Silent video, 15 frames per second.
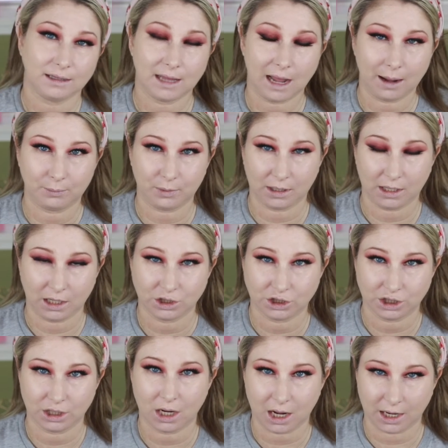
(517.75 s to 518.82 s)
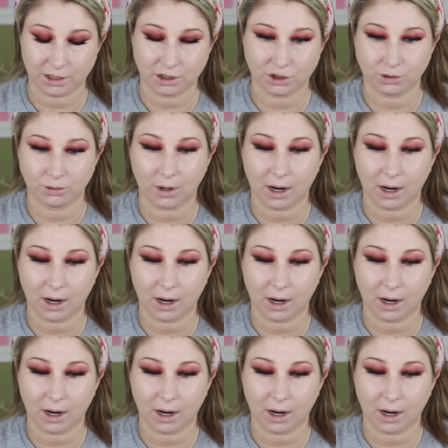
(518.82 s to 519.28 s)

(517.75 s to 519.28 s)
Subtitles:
the application I do.